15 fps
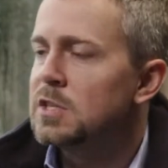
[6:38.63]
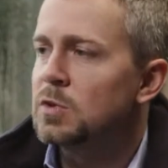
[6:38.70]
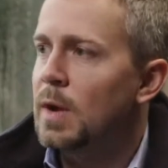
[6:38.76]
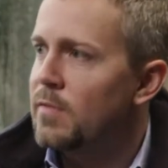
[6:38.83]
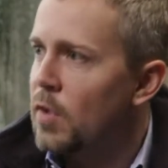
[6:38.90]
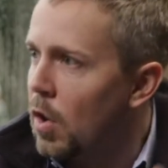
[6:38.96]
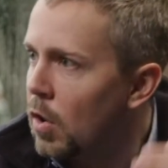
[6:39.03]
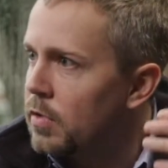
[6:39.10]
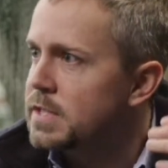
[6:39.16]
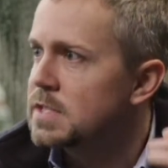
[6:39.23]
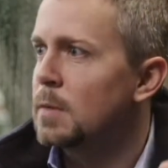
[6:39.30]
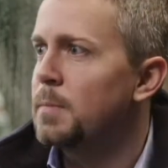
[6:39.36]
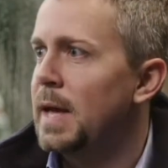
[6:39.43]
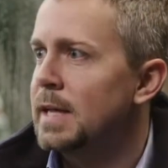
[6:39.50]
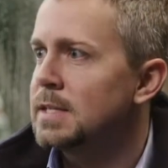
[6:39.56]
So we have all this
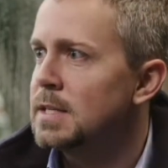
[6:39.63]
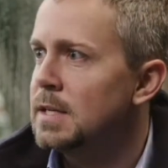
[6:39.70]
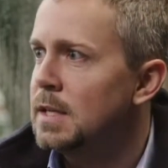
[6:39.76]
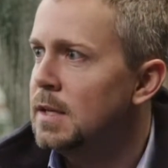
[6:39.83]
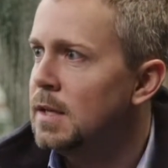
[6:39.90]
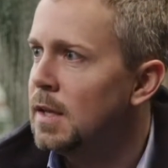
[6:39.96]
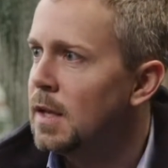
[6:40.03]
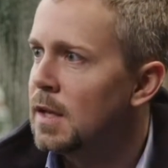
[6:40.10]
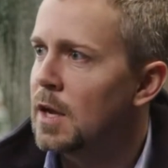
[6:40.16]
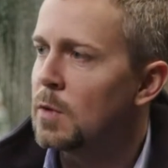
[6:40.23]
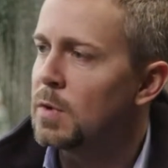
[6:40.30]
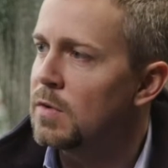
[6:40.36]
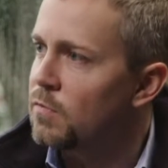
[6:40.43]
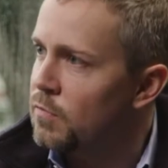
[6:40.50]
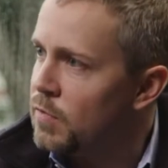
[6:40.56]
capacity and
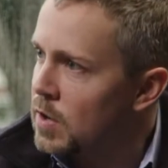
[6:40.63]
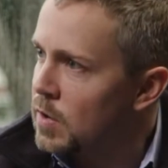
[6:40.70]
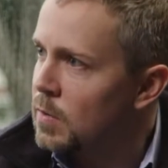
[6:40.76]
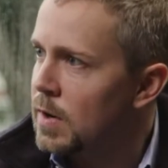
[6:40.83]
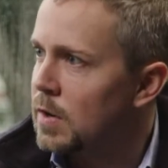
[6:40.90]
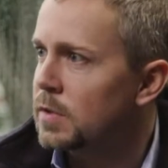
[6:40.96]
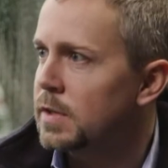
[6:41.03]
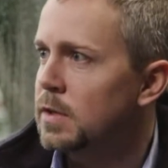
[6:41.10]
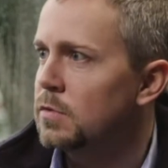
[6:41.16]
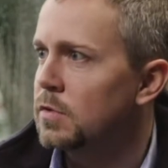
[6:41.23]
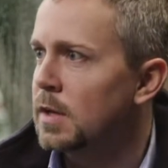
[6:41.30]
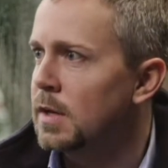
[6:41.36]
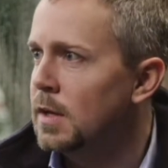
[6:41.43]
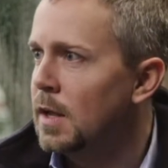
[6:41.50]
we very rarely use it.